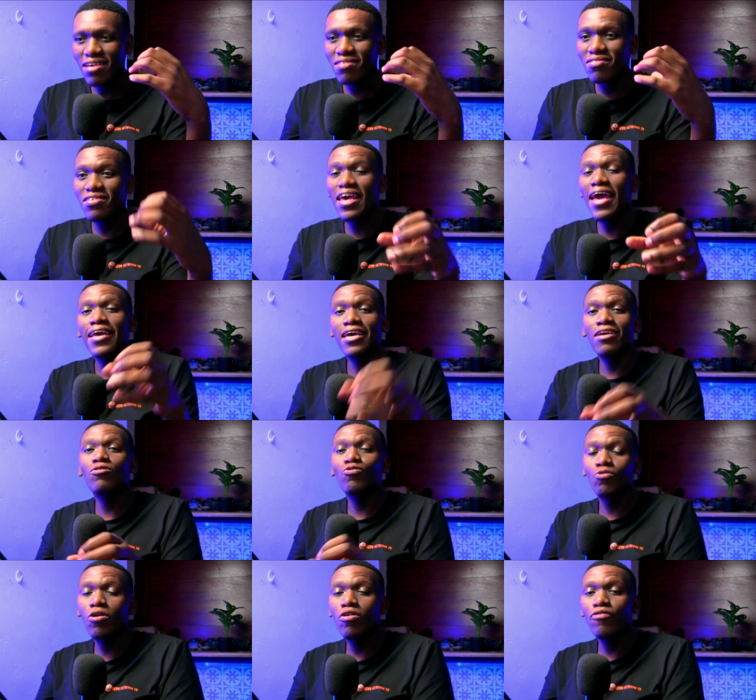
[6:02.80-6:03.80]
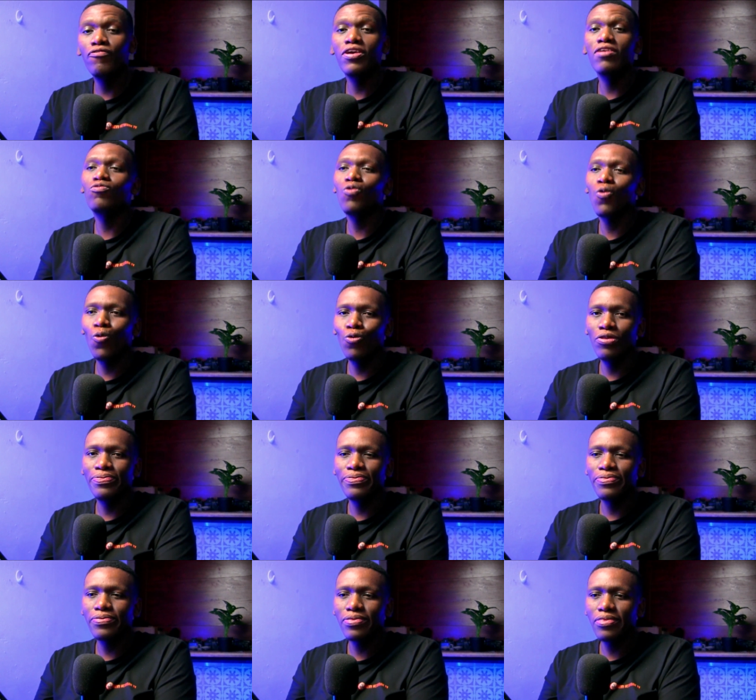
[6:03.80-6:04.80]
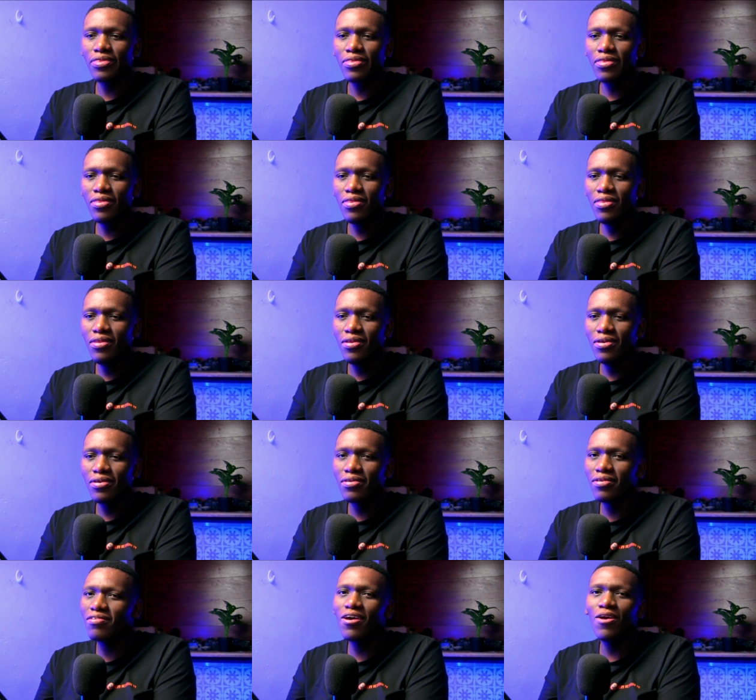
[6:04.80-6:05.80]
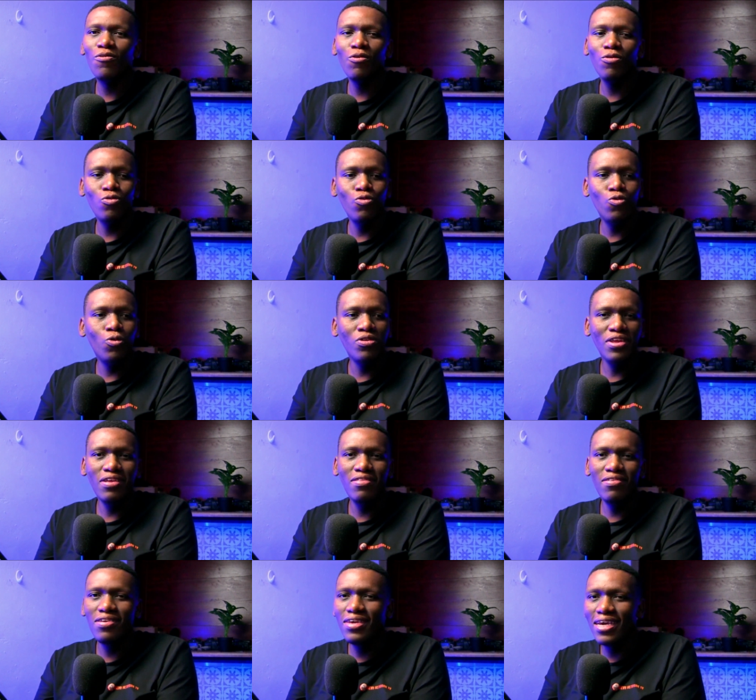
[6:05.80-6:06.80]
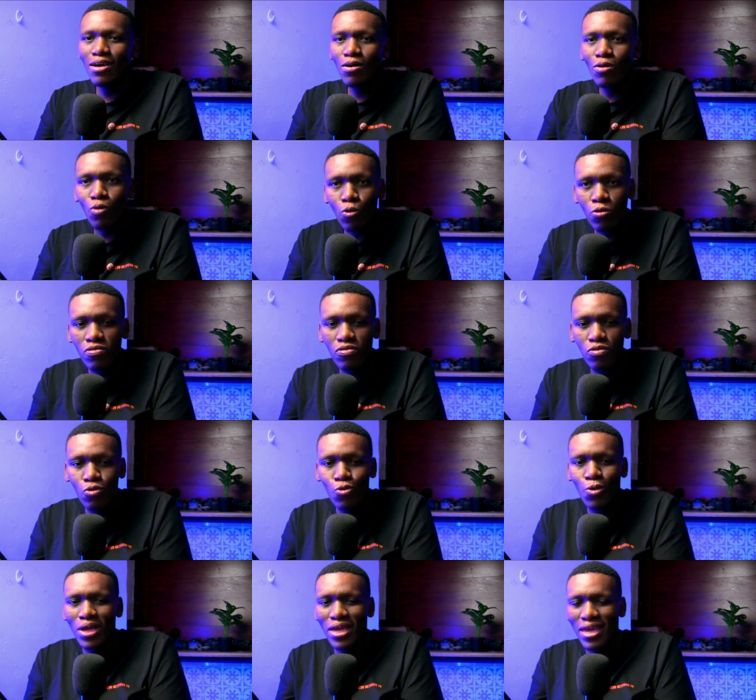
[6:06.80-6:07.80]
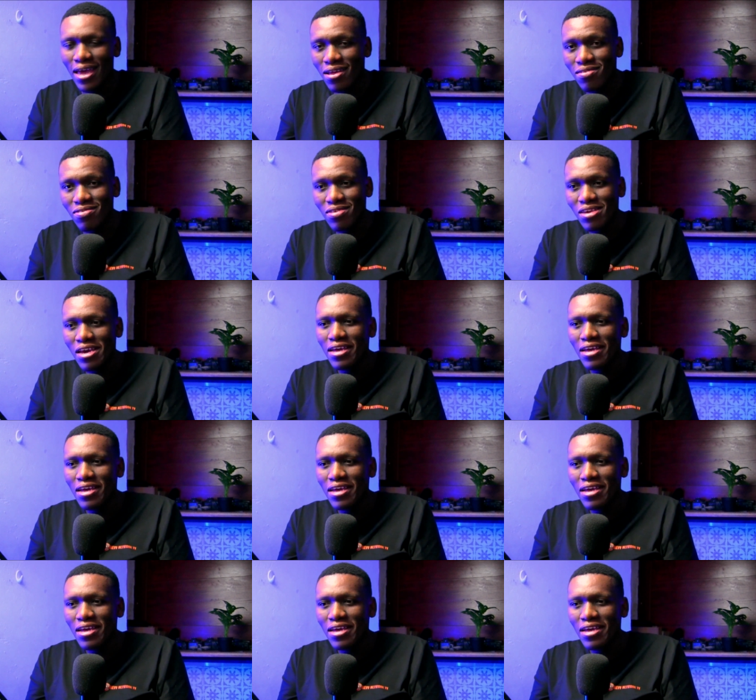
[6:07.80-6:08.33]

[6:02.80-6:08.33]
young as 12 years old. These are not your 30-year-olds, gangs.